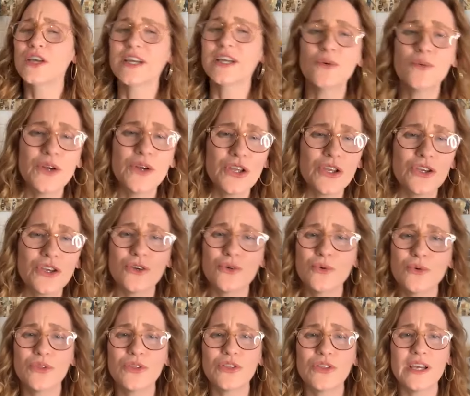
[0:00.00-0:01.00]
think what
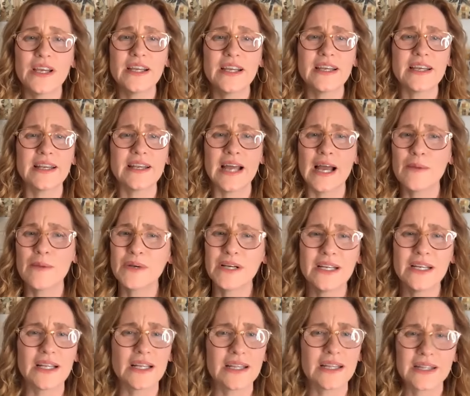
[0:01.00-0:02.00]
you think, and I'm
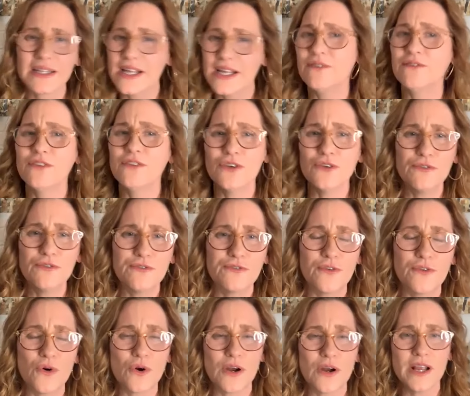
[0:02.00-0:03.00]
going to love you
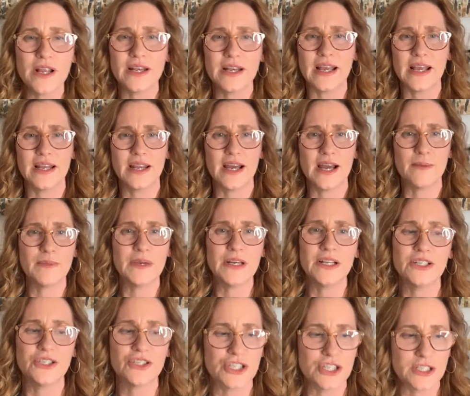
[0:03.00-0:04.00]
for it. And I'm
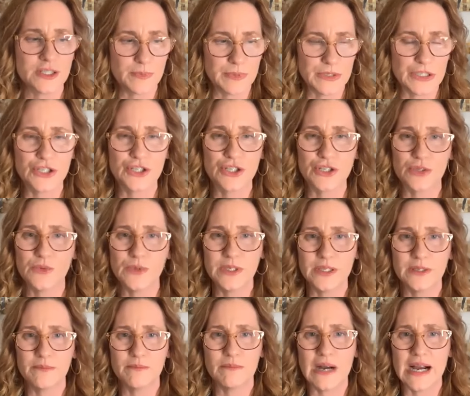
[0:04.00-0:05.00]
going to just be
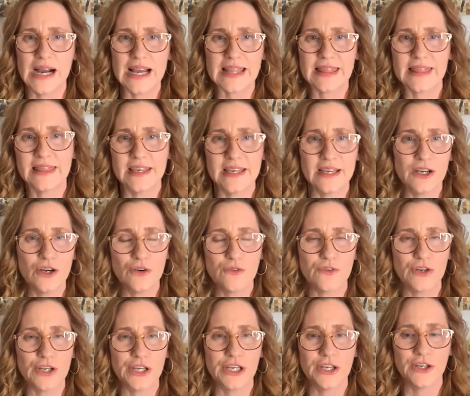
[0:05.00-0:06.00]
doing my thing
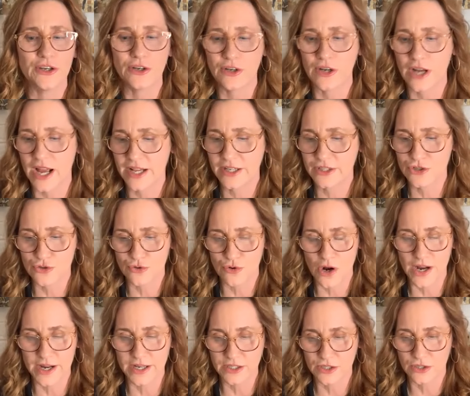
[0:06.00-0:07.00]
over here and
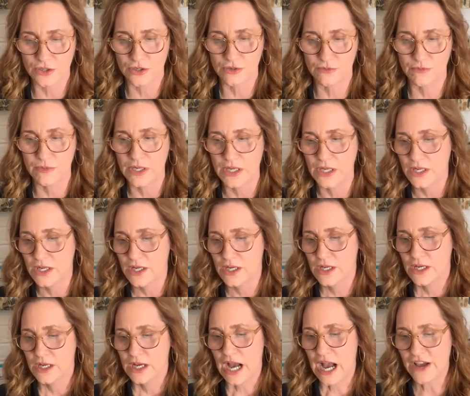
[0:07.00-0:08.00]
trying to,
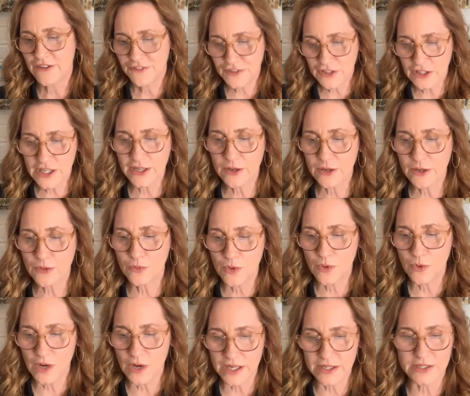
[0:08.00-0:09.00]
I feel like
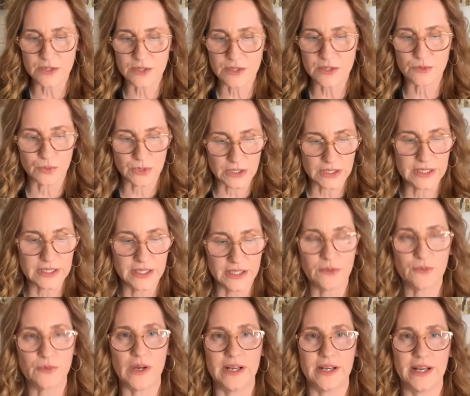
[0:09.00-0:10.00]
what's really needed
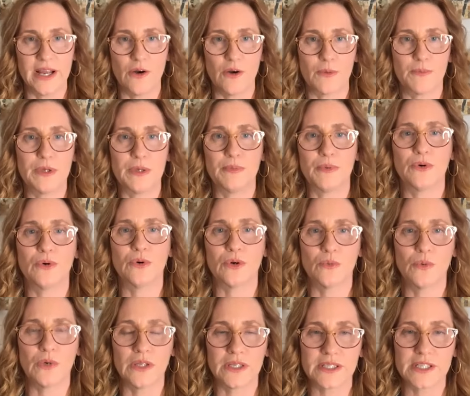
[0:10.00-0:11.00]
right now are people who are
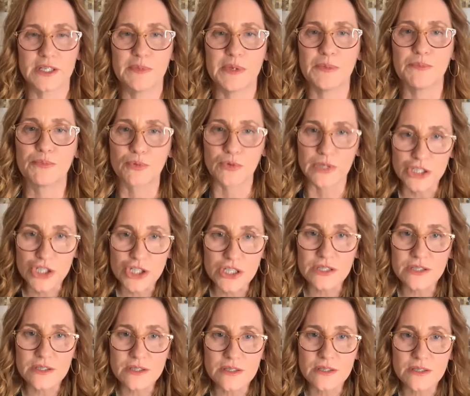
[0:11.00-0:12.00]
willing to be
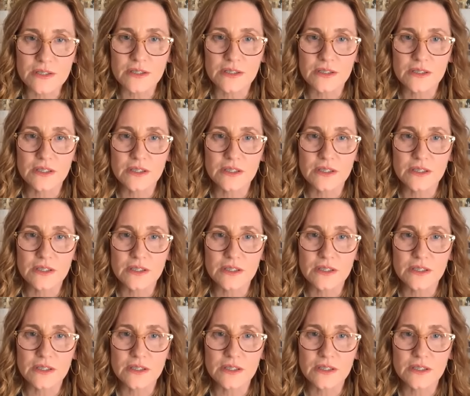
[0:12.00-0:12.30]
bridges.